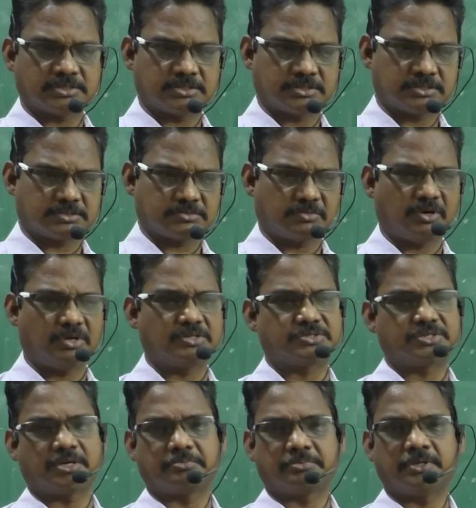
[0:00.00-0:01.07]
small
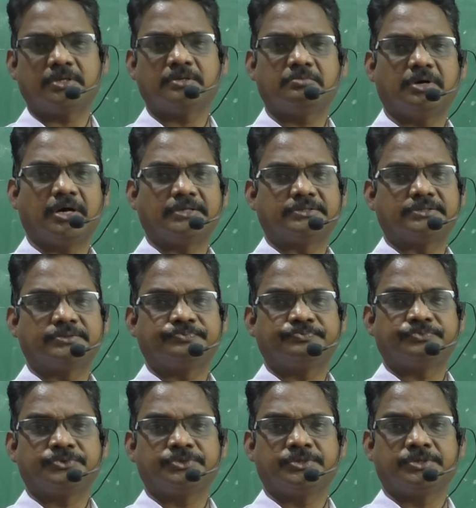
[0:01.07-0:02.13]
chapter, but
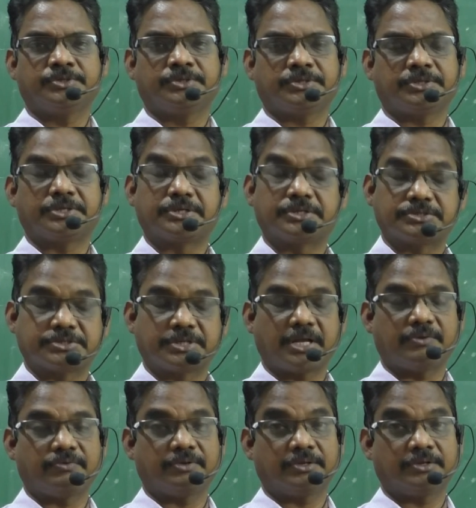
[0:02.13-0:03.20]
it is
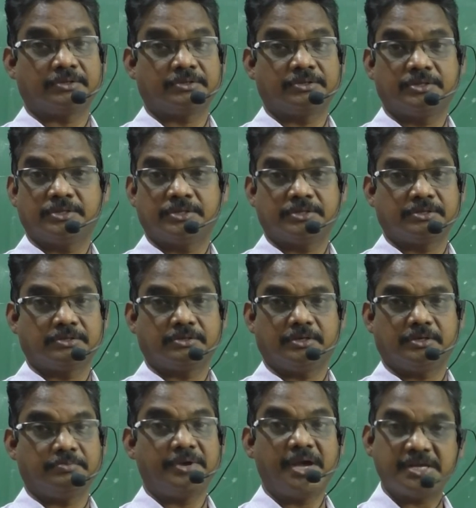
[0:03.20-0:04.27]
having
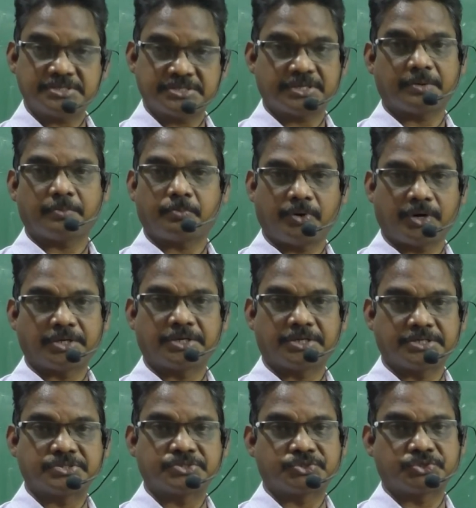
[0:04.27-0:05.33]
a major
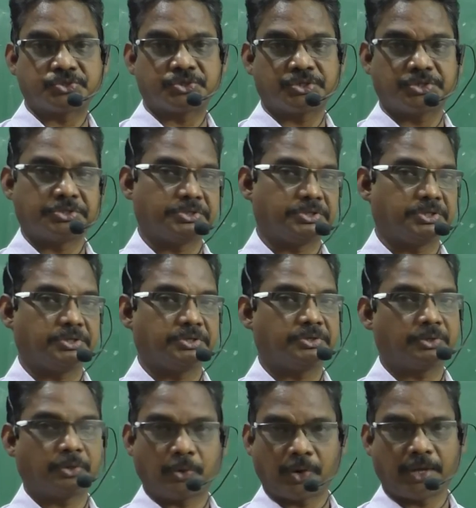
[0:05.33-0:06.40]
importance in the
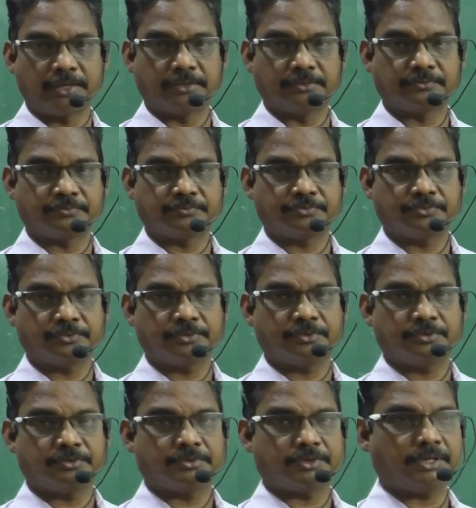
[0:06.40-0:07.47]
drawing,
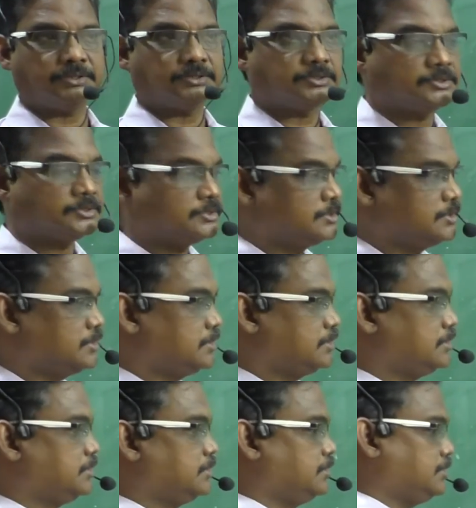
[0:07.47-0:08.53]
right?
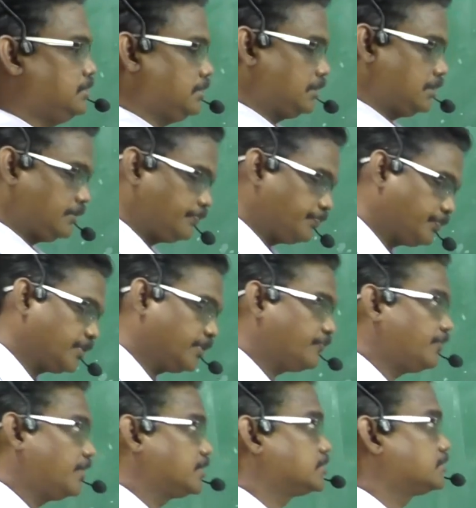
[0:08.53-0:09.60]
The
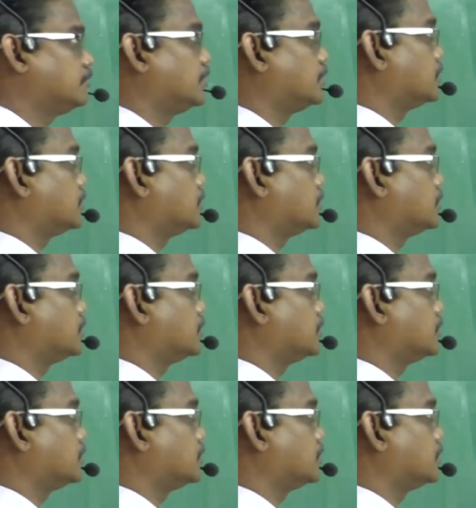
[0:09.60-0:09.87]
first one,